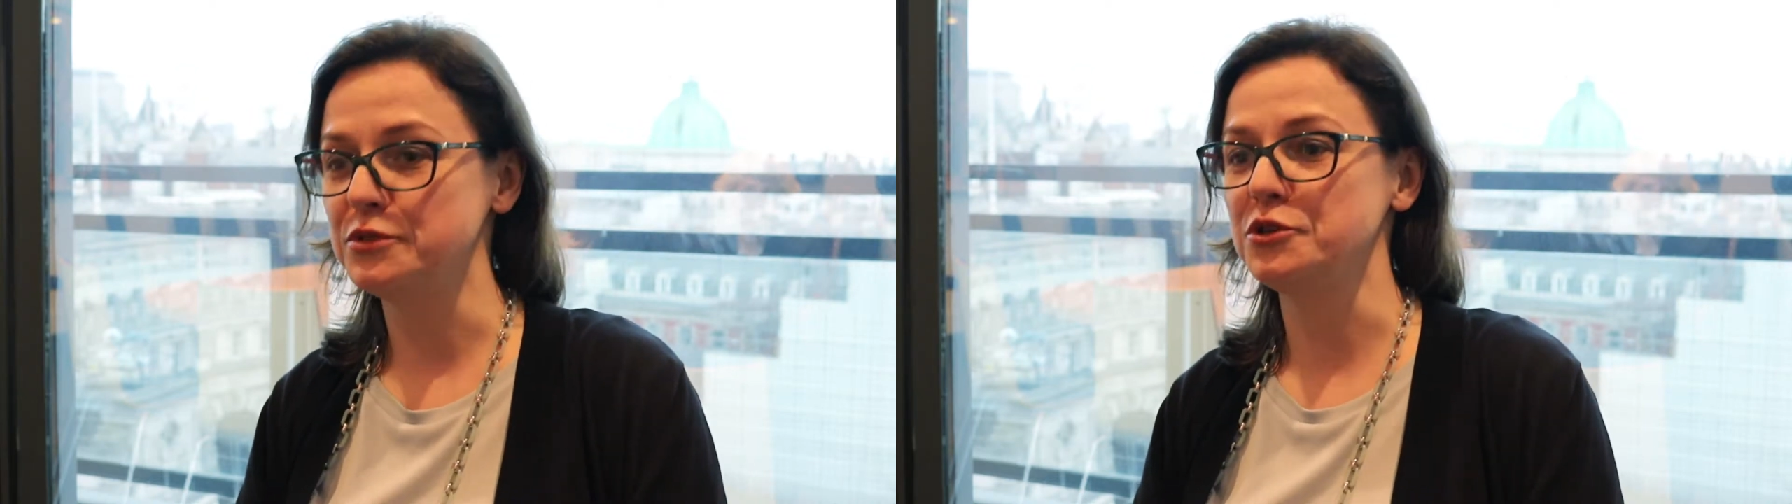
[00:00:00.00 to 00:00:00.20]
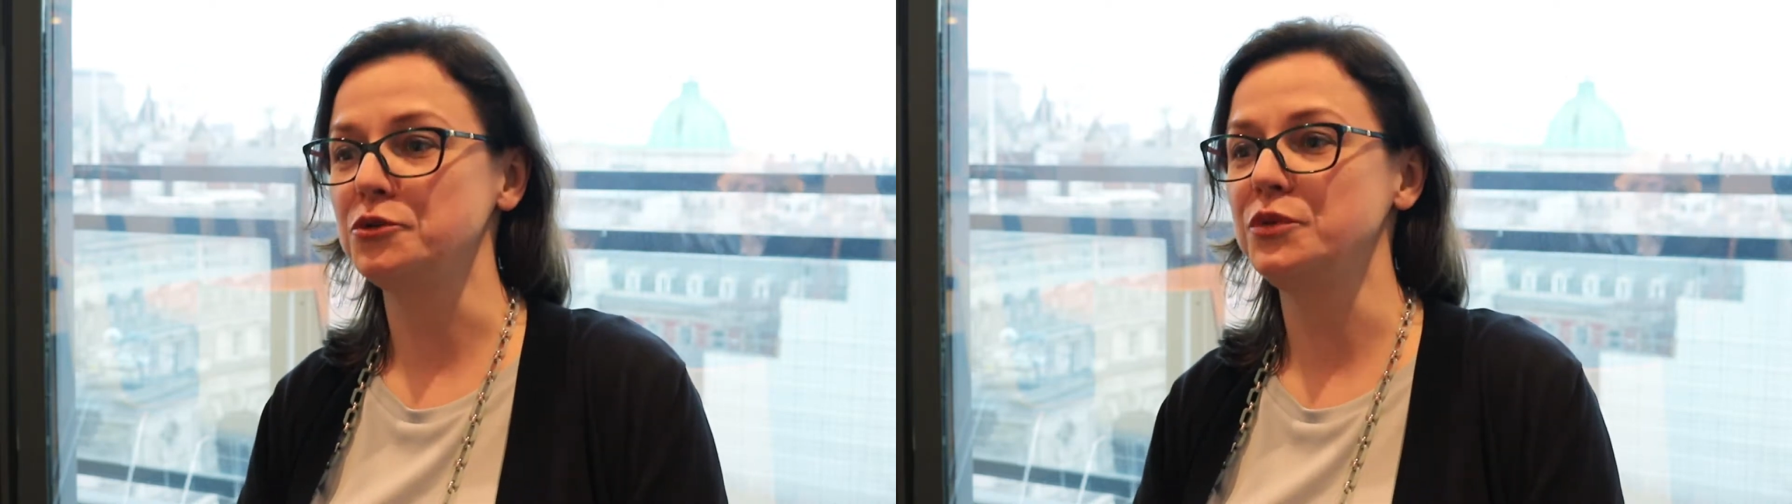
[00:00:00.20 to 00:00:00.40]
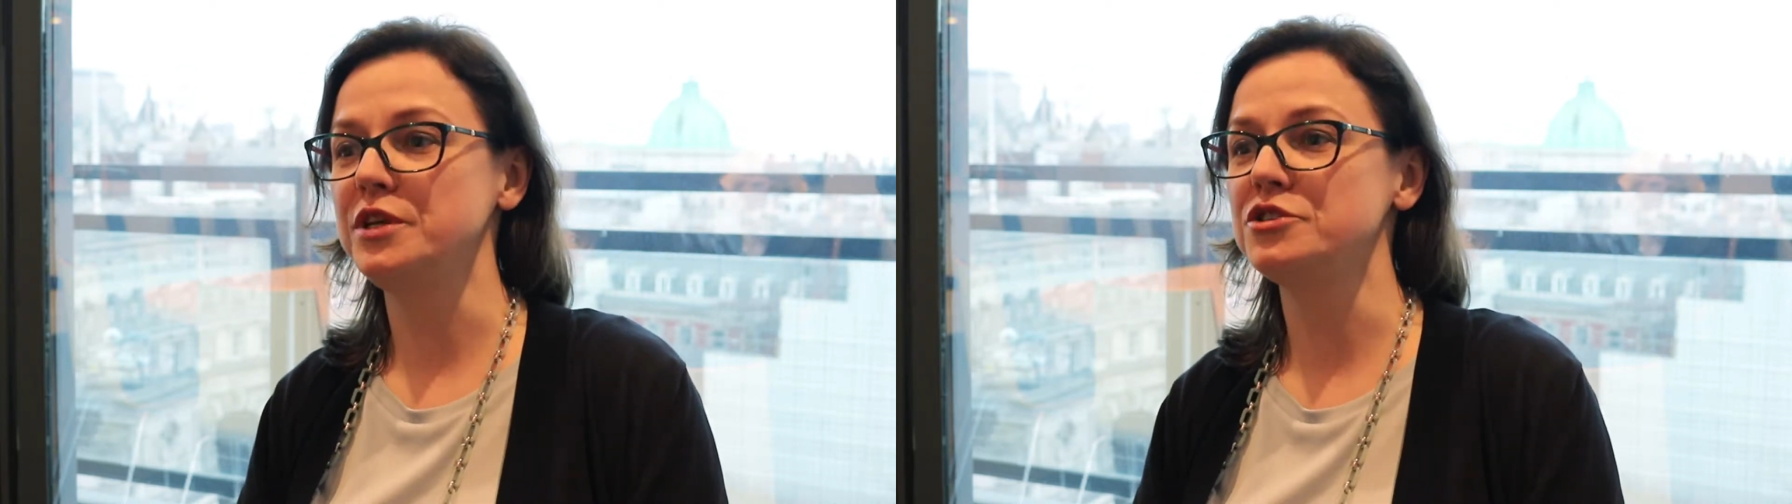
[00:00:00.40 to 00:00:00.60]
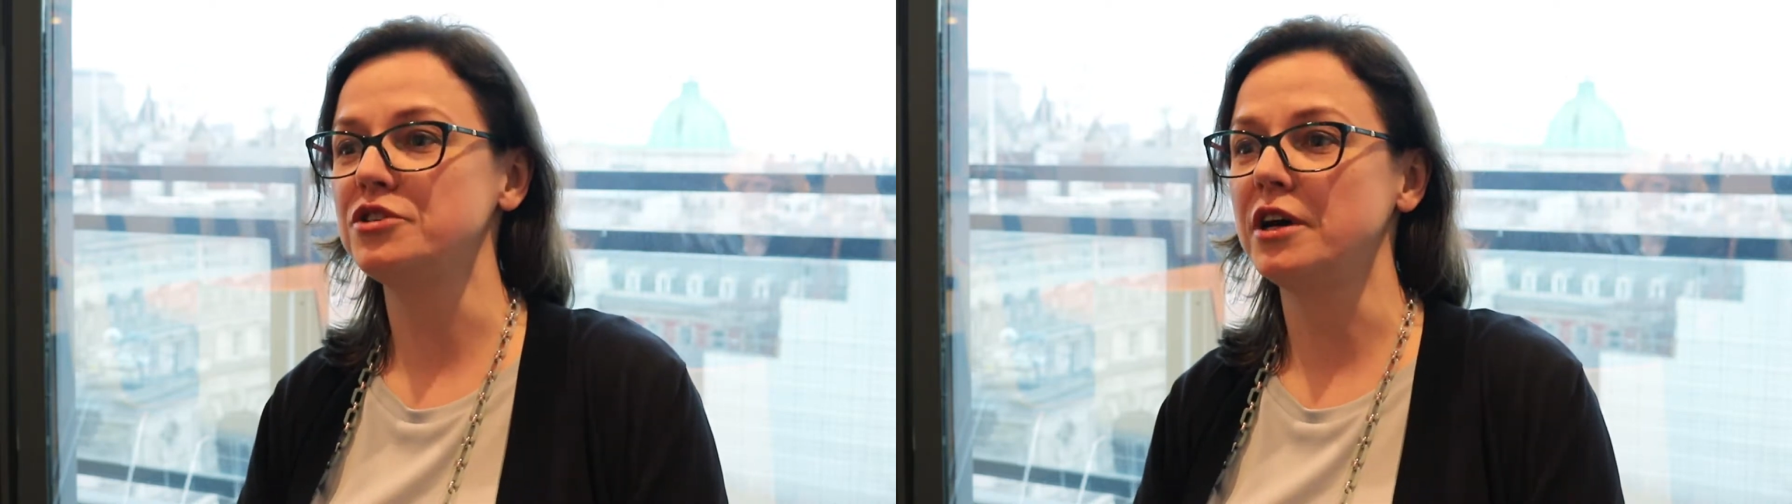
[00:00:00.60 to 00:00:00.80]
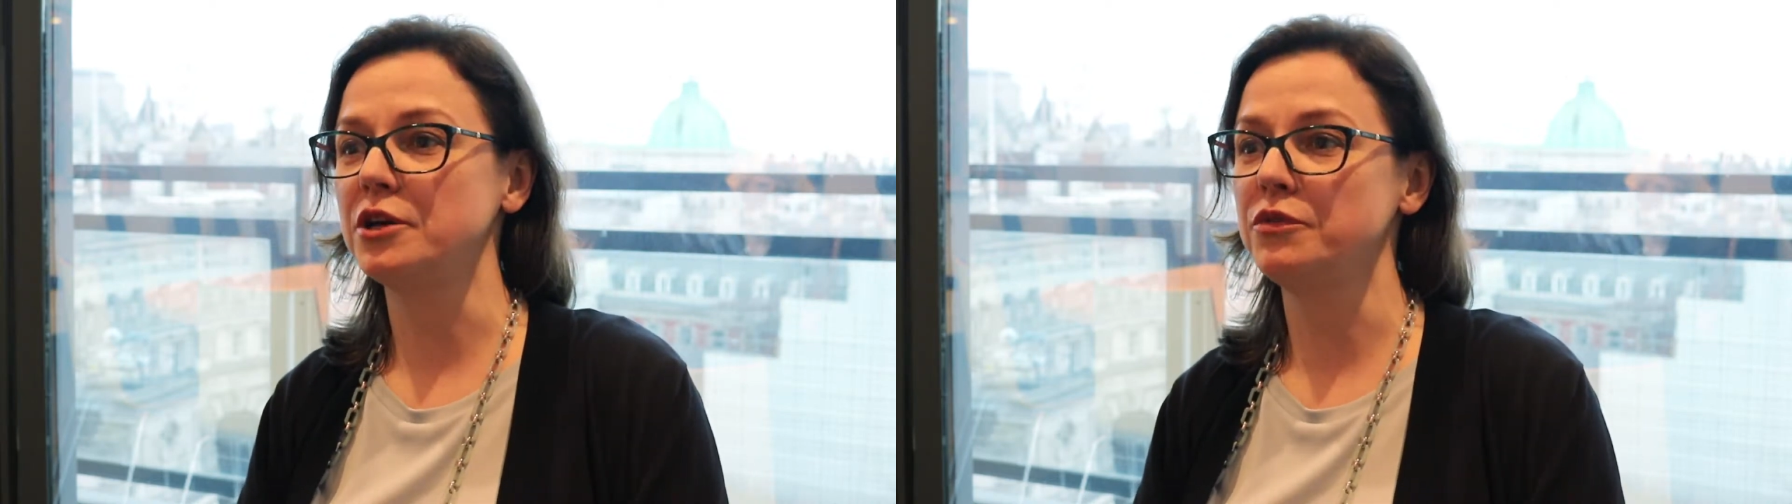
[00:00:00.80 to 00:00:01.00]
So we
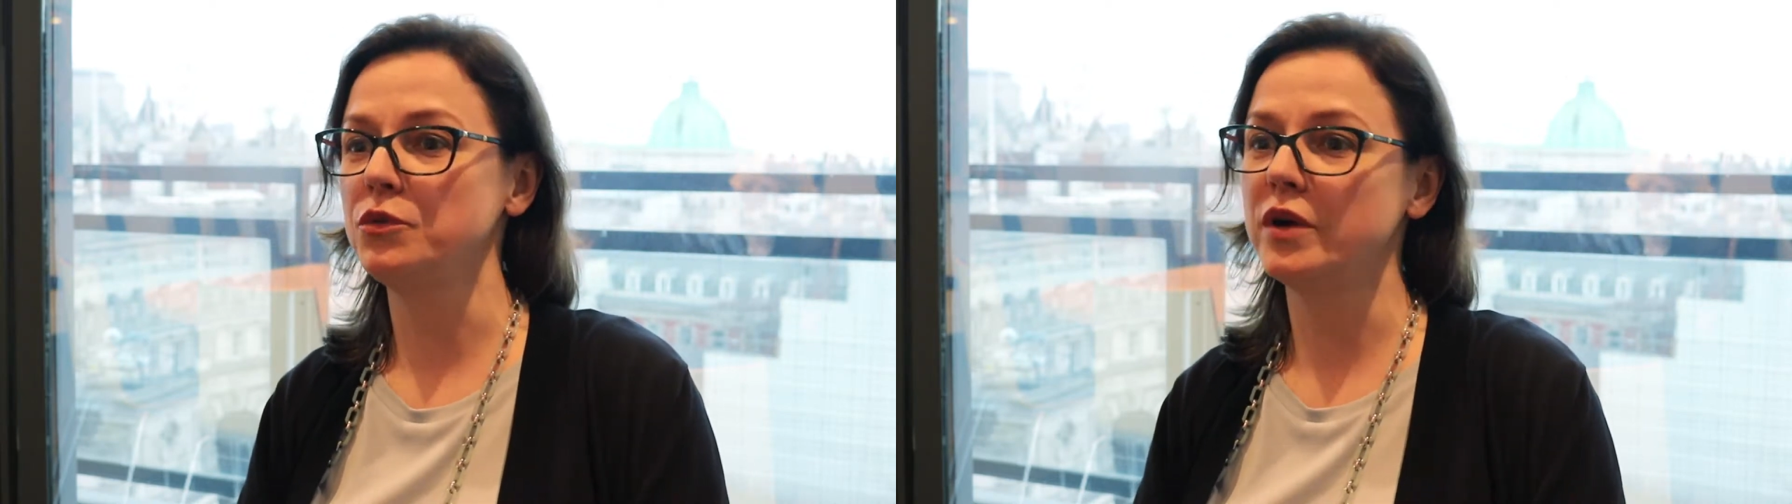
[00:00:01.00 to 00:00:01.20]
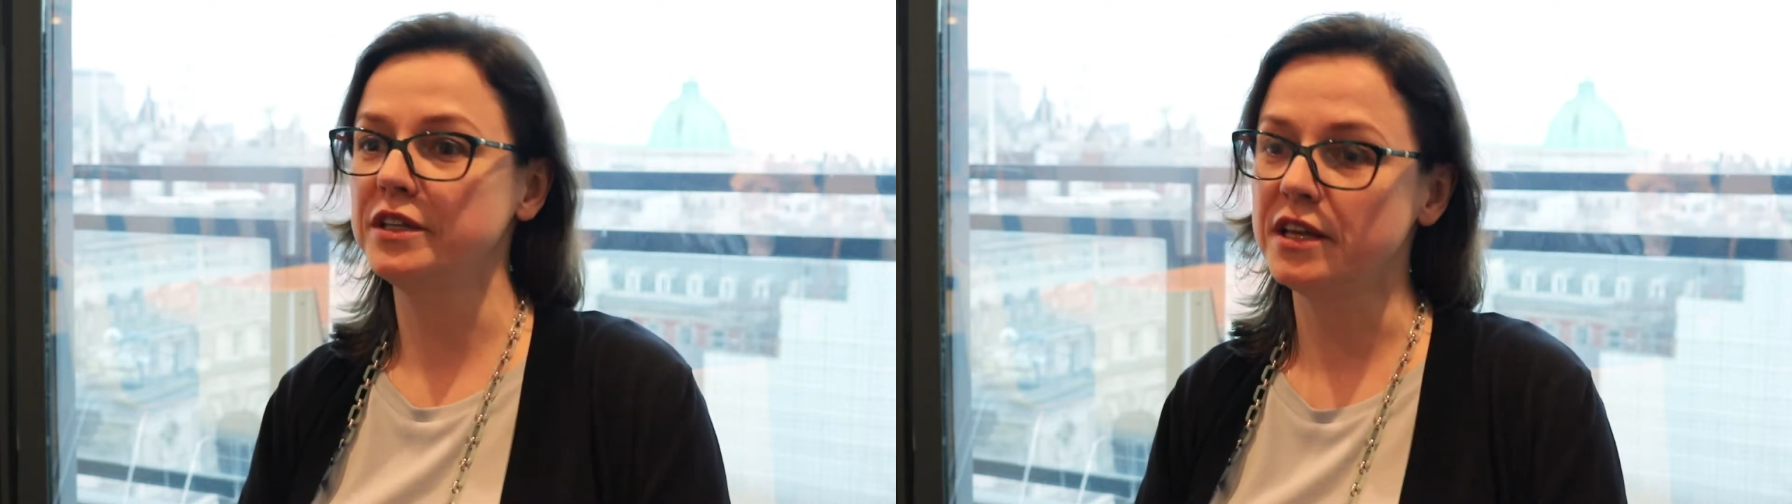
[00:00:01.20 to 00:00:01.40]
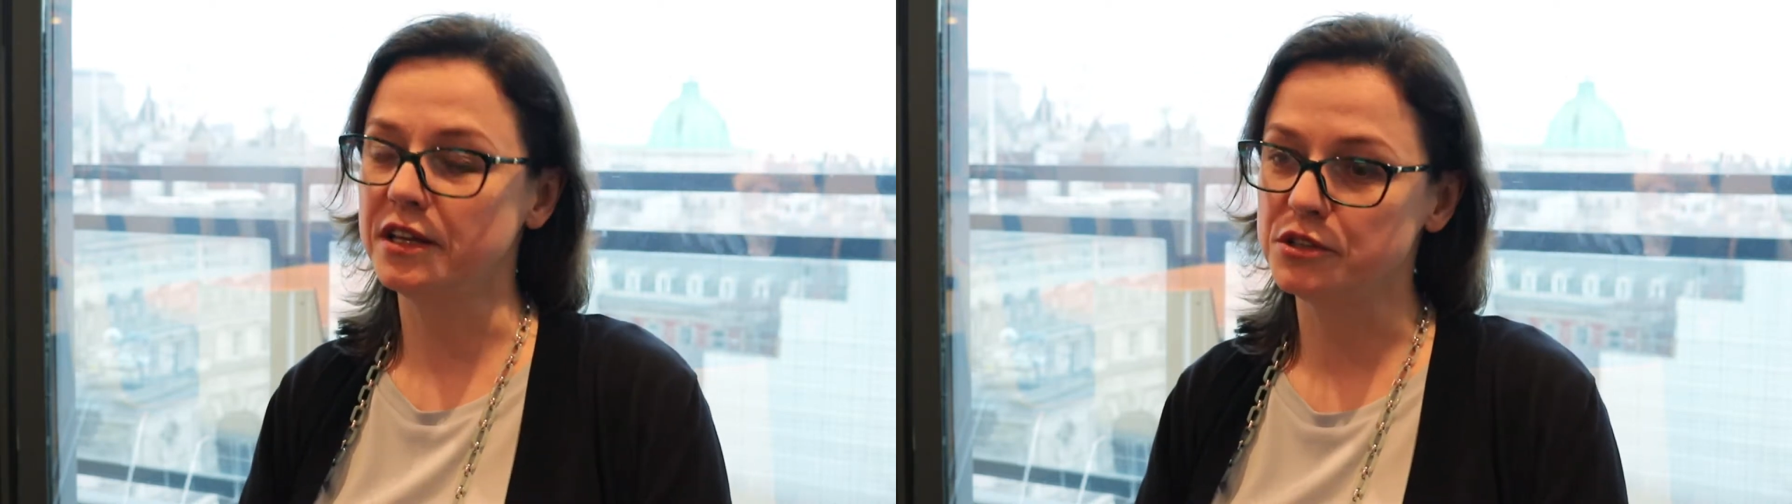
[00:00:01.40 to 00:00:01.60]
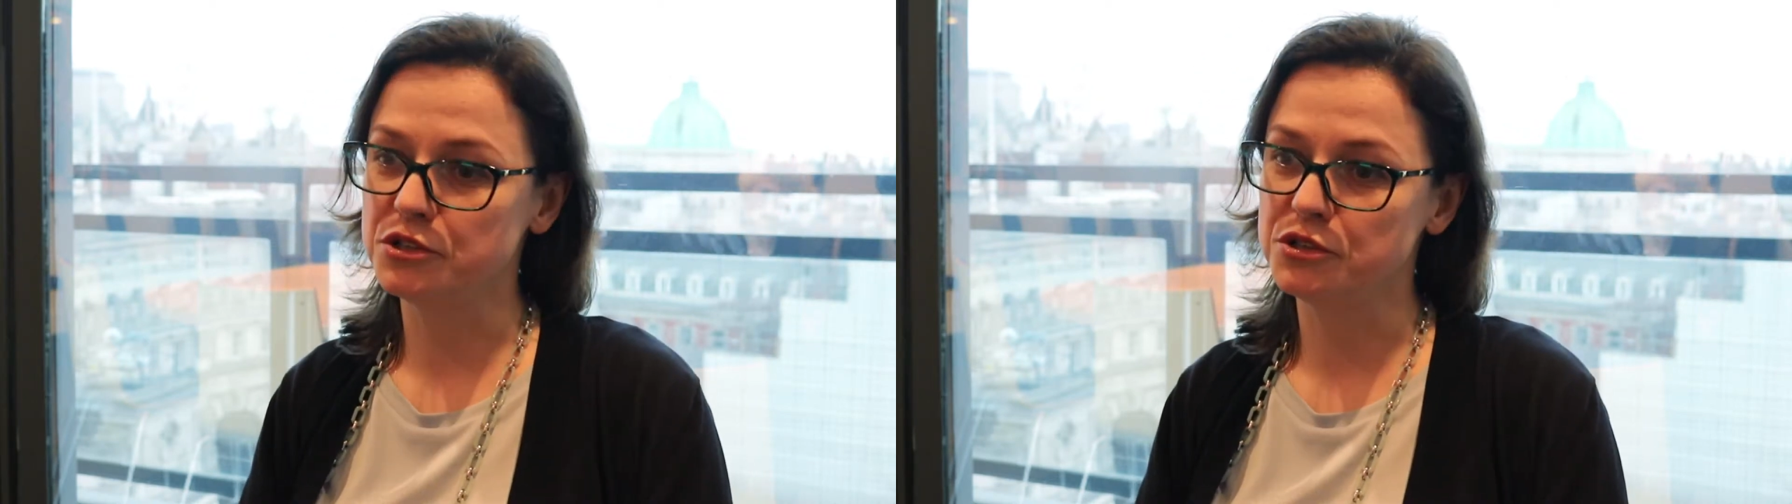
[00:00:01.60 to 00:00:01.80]
try on the one hand